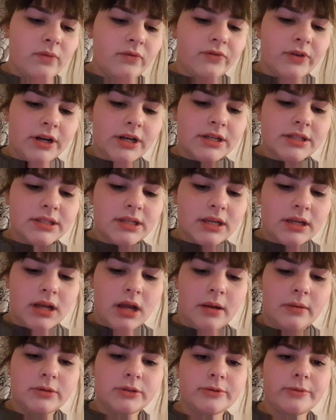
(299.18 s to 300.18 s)
first it
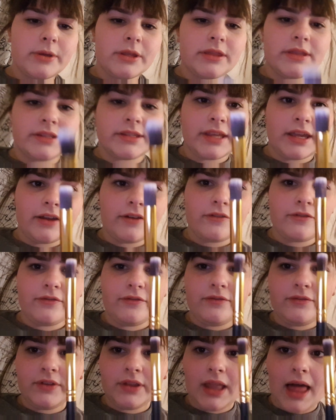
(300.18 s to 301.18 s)
comes with this like
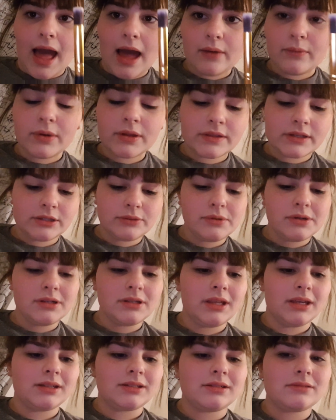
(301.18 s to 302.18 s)
flat one. These were
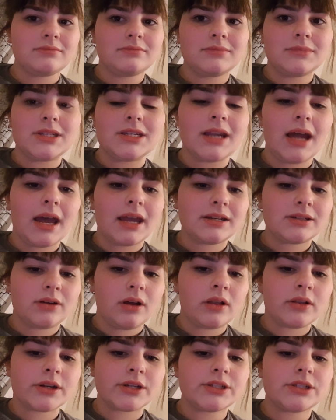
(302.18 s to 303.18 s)
like
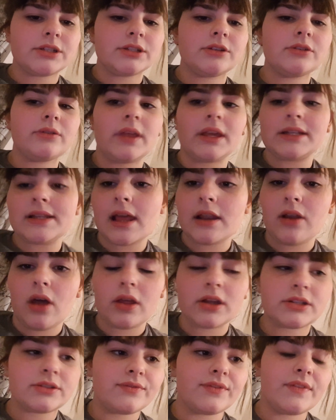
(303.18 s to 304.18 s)
$9 too, like
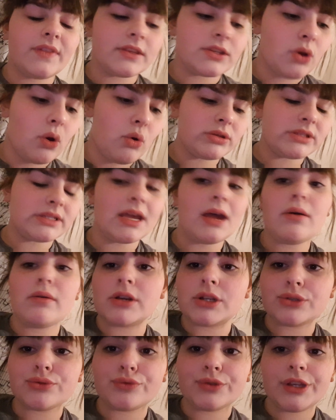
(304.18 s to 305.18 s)
$10 for this set,
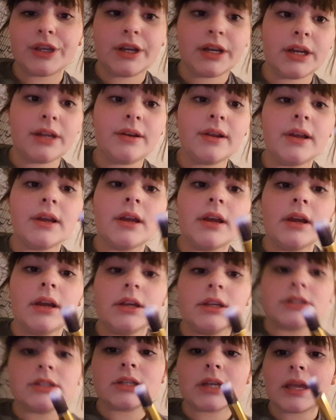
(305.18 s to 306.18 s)
which is really good.
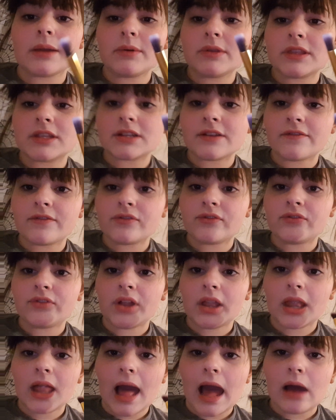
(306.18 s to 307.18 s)
So it came with this
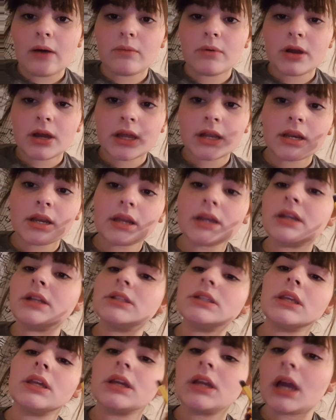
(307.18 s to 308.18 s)
flat one, and
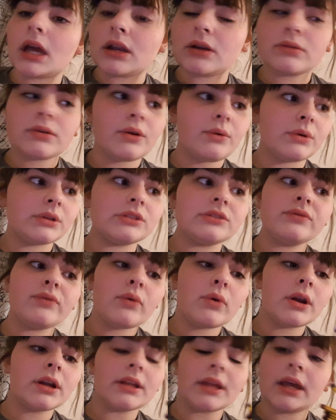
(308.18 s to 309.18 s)
it's like, I don't know what it's
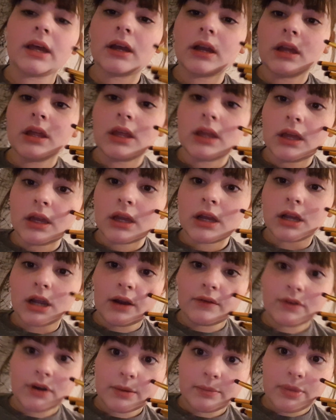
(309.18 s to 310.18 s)
for, like
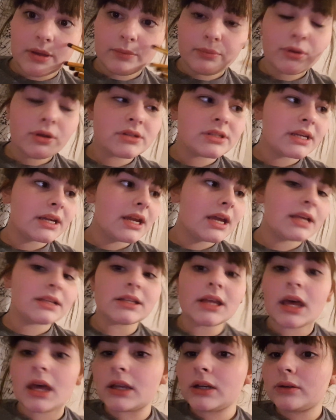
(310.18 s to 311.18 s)
covering pimples, I
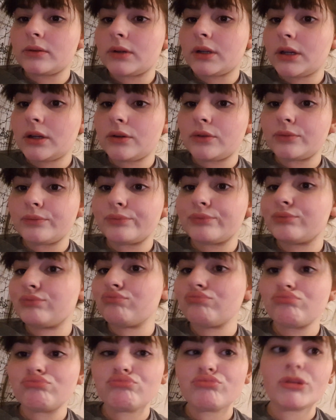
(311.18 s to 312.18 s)
guess. I don't know.
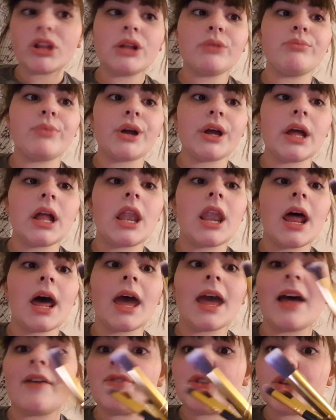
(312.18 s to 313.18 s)
But I
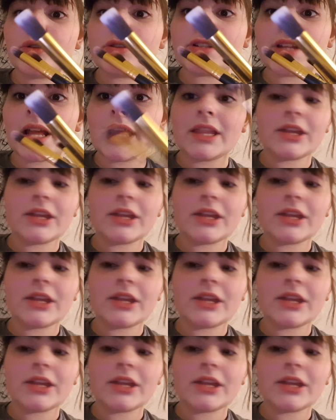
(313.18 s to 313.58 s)
haven't used it